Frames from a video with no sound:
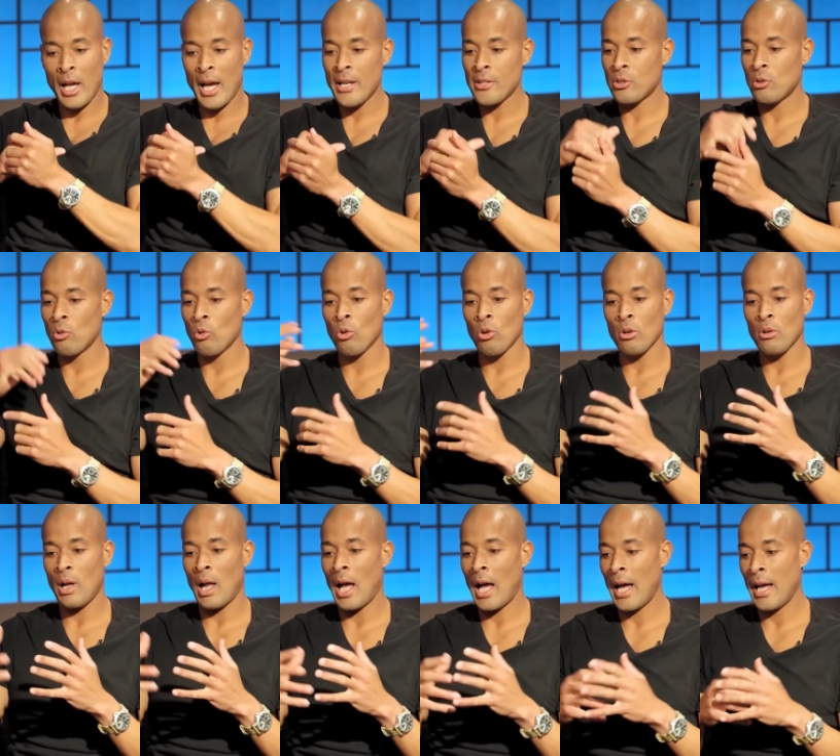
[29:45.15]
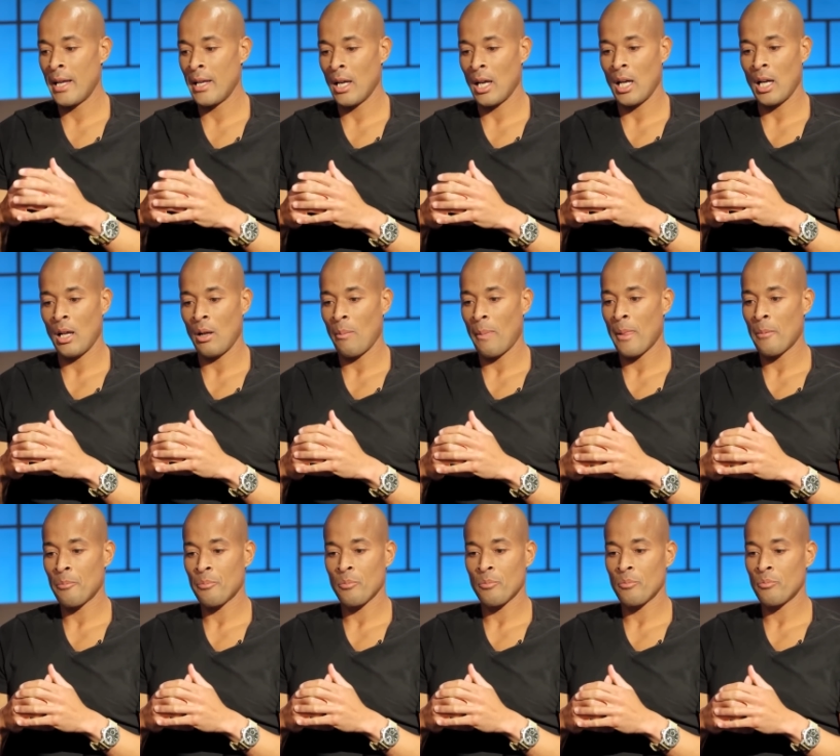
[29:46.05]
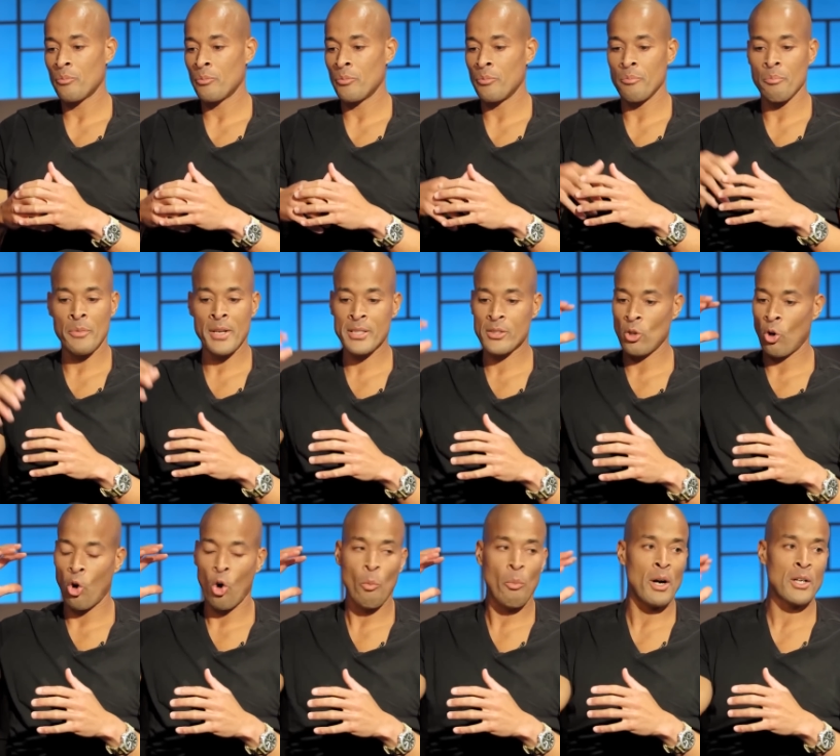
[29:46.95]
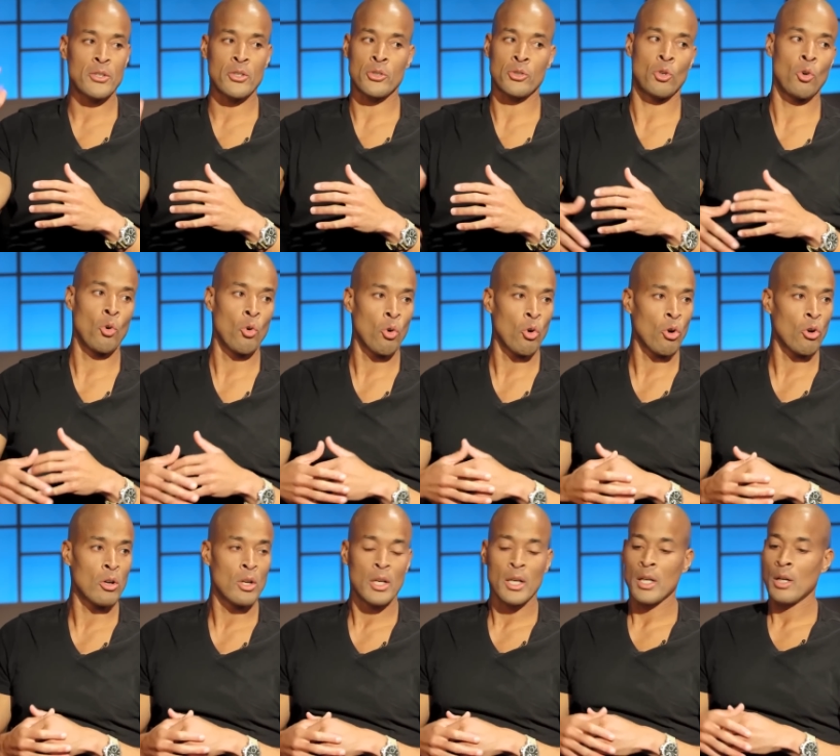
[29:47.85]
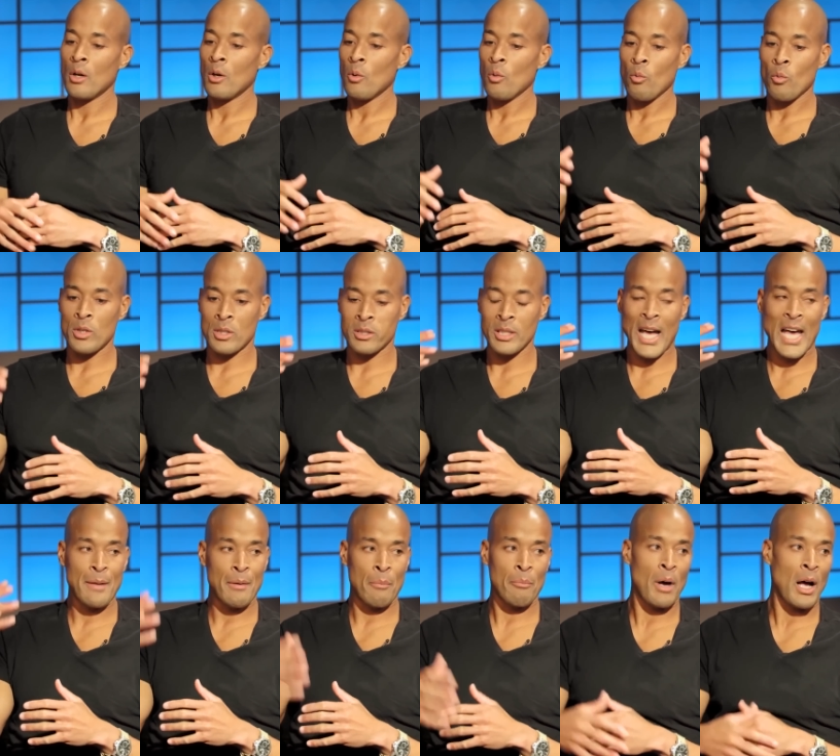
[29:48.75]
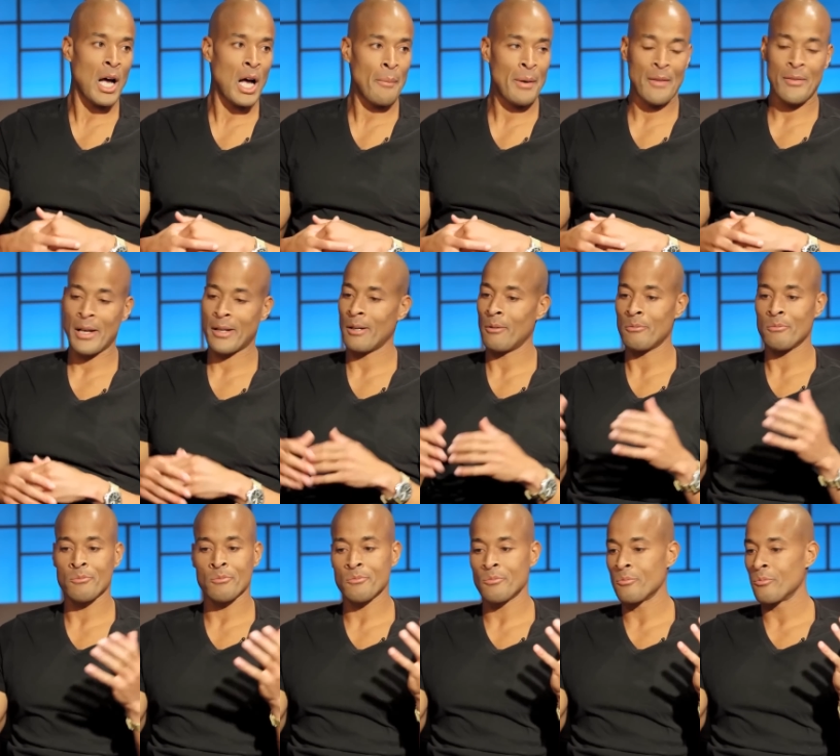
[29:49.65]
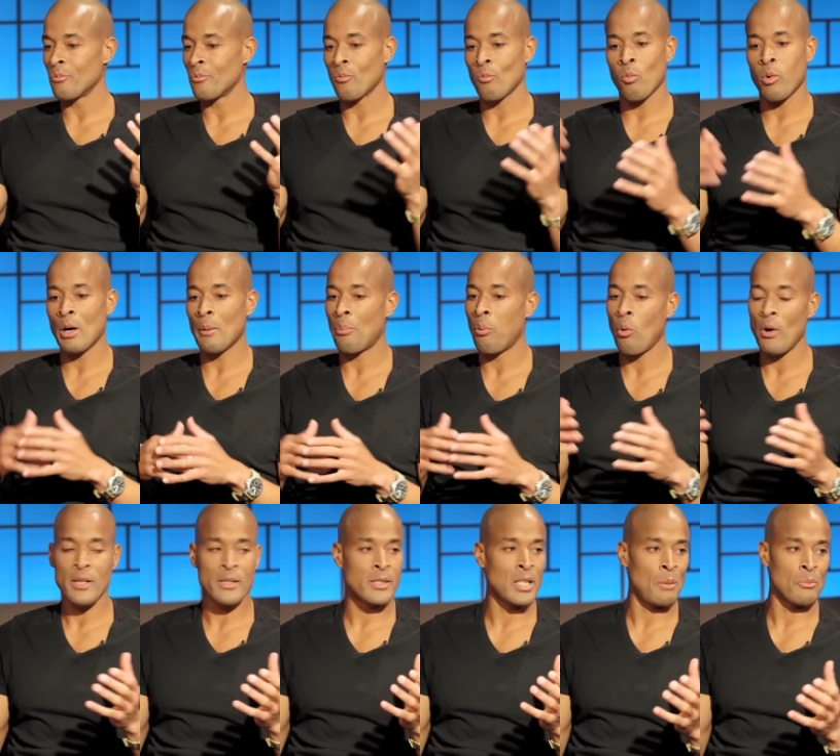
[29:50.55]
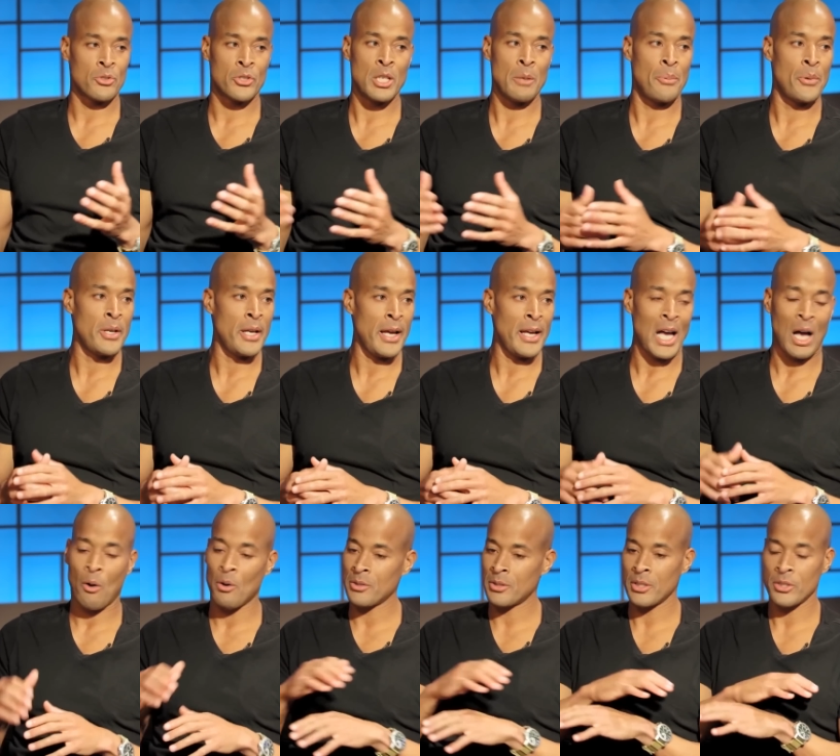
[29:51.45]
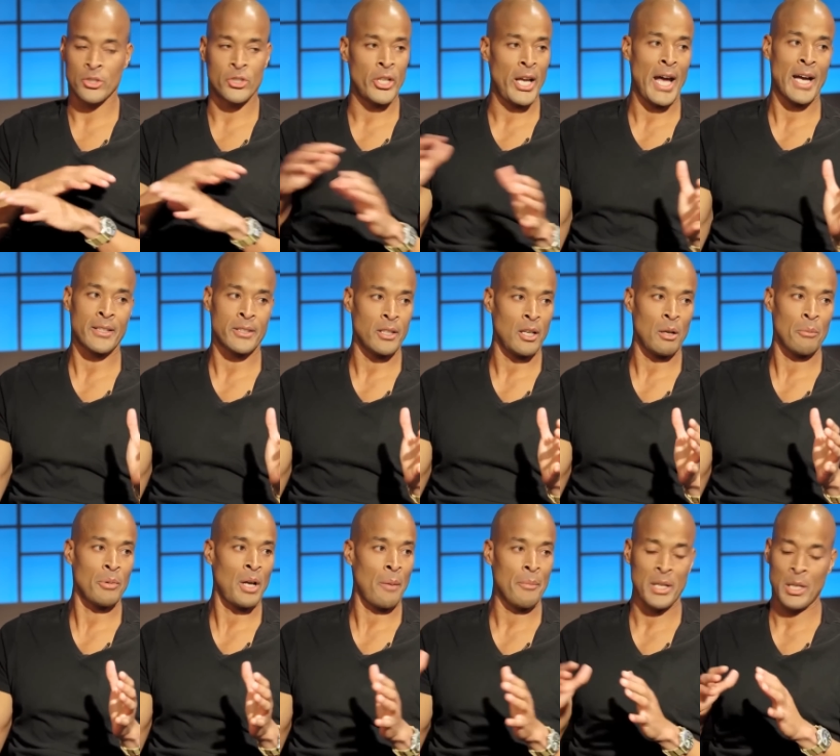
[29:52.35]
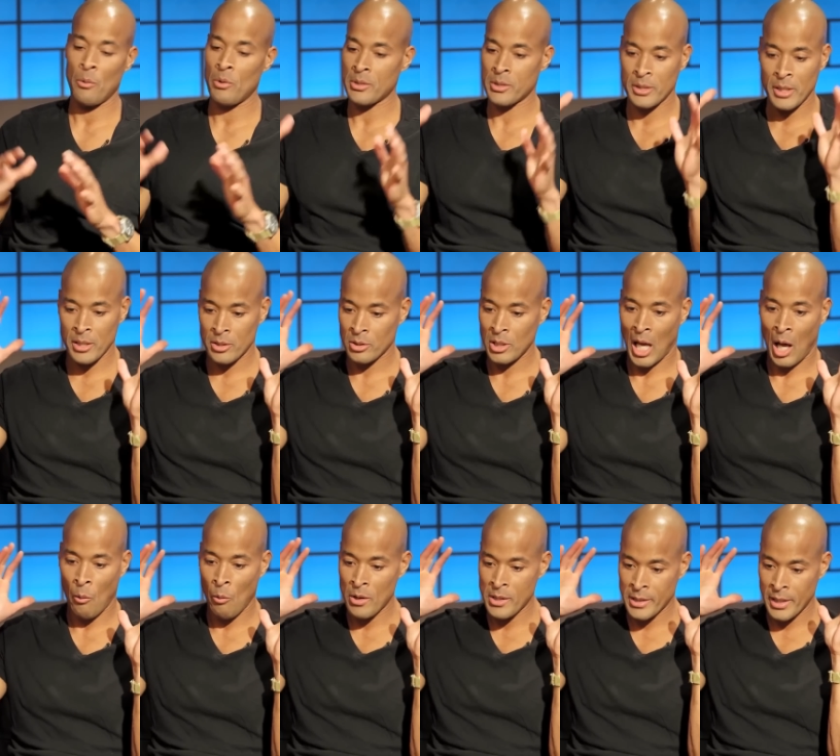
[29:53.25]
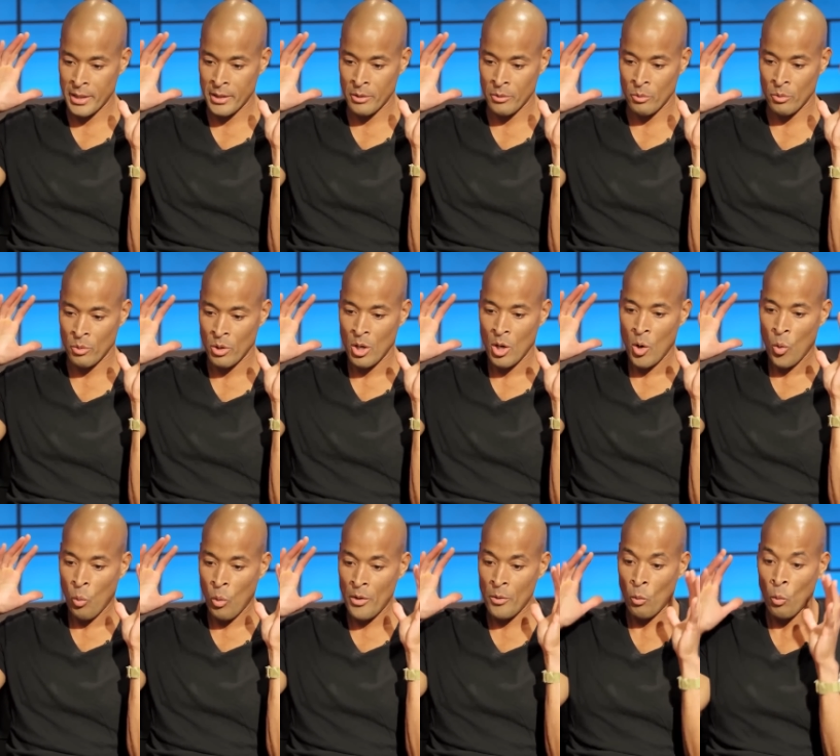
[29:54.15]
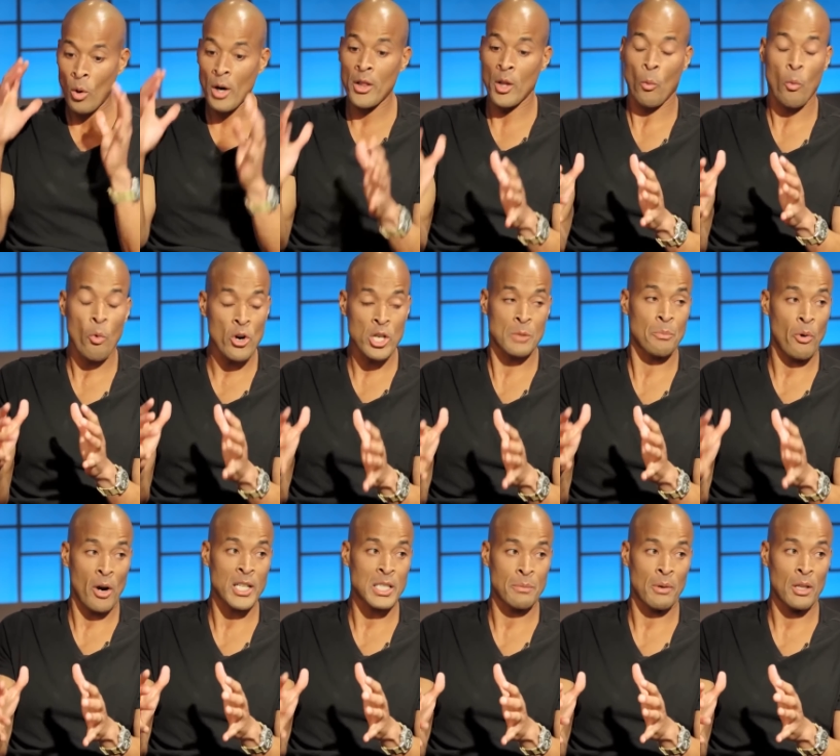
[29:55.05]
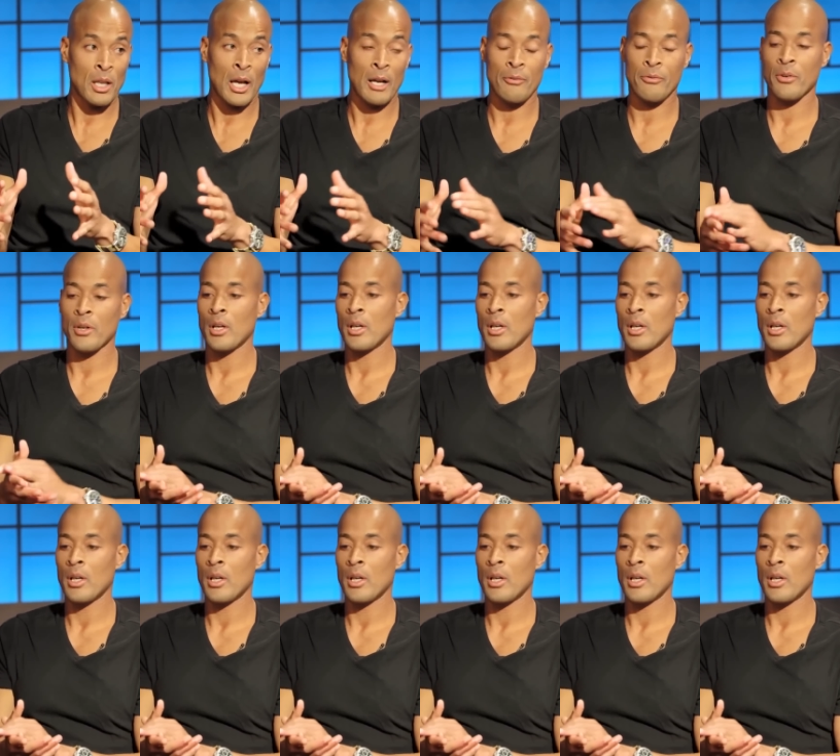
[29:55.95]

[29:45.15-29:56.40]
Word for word: high school, I uh, missed a whole bunch of school, was lying to my mom, had like a one point something GPA. I was just jacked up. I mean, it was, I was in one, one of the worst spots in my life.